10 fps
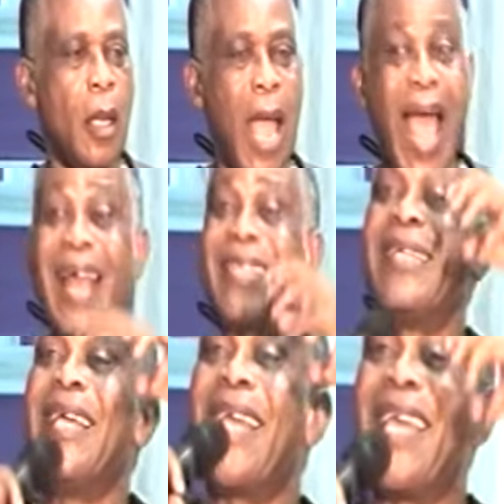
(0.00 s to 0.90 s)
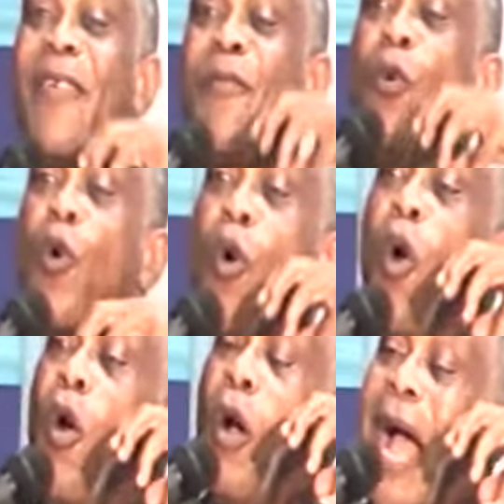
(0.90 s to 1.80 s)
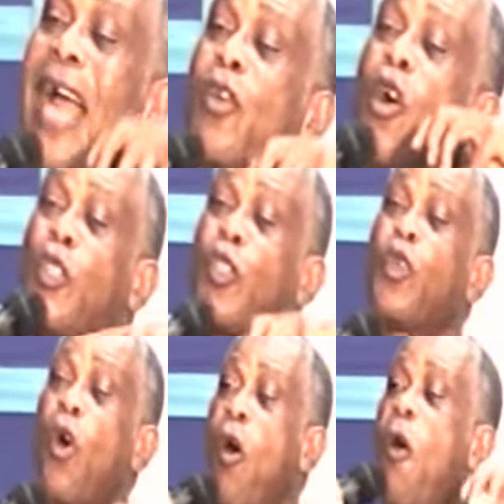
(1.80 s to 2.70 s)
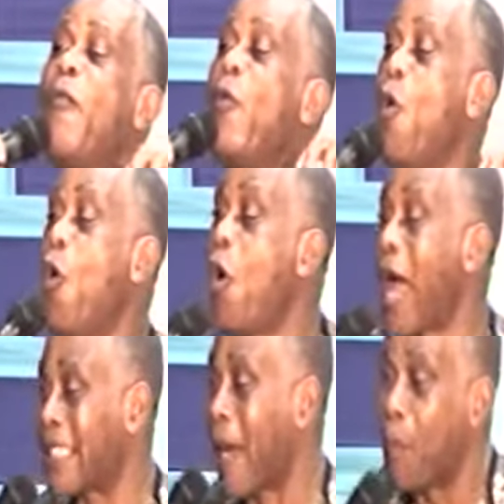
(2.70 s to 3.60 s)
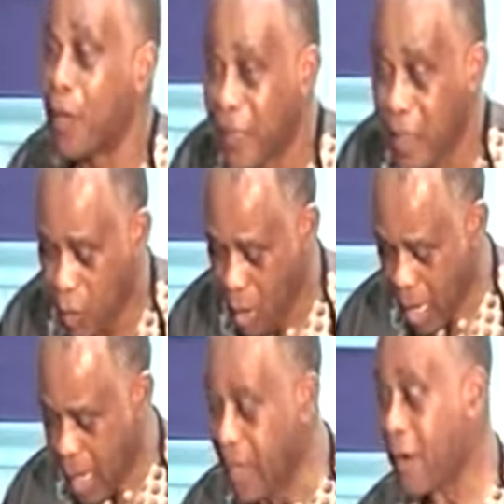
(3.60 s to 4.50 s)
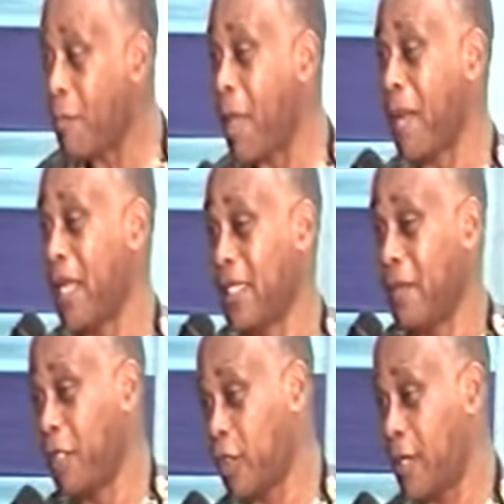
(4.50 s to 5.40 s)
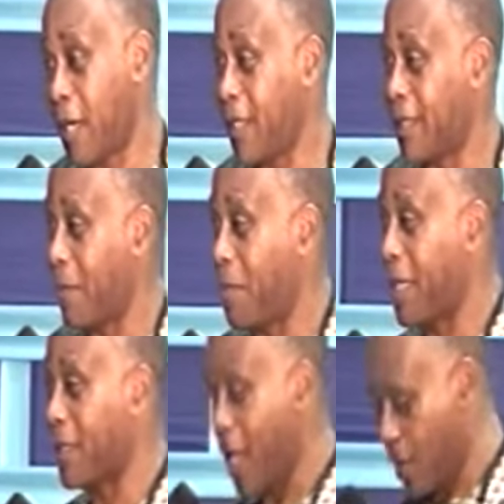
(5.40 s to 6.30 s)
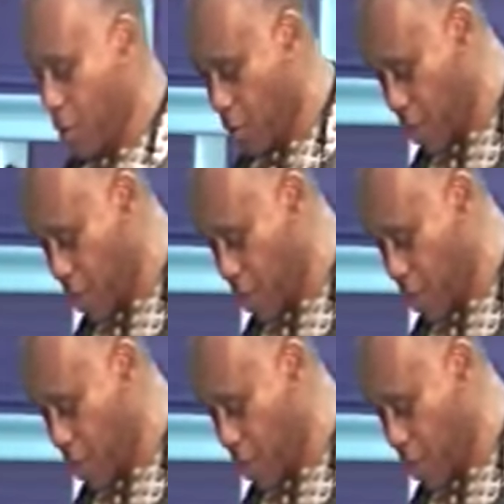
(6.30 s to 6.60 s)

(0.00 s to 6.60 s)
And if you are not sure of who has appointed you, remember in the missionary enterprise, I know